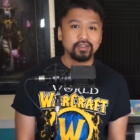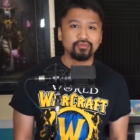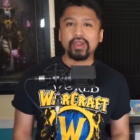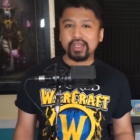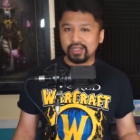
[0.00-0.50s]

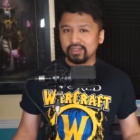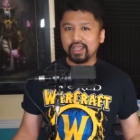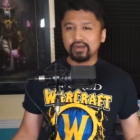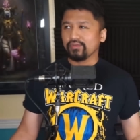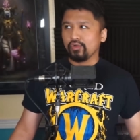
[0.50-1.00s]
Raiding
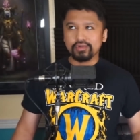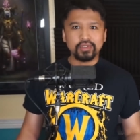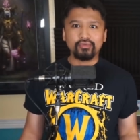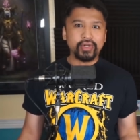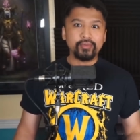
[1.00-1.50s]
and of course
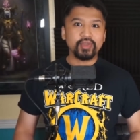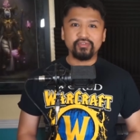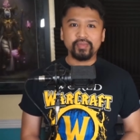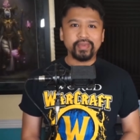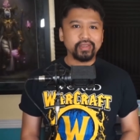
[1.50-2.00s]
arena
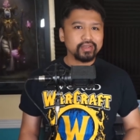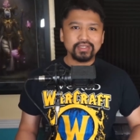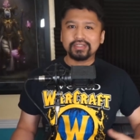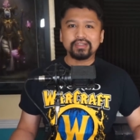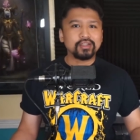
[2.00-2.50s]
PvP
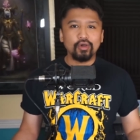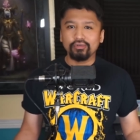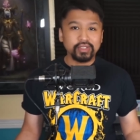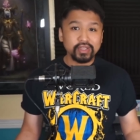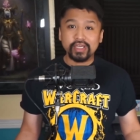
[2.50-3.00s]
isn't the
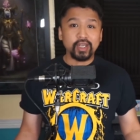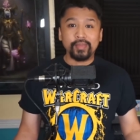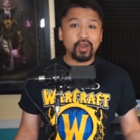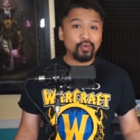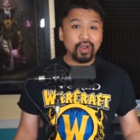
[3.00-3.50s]
only thing
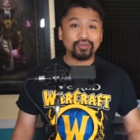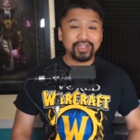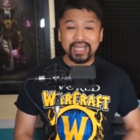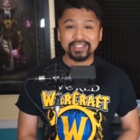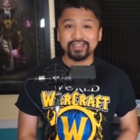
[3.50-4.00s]
about WoW
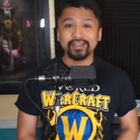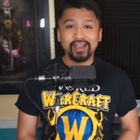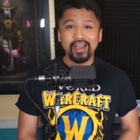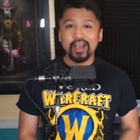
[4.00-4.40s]
Classic.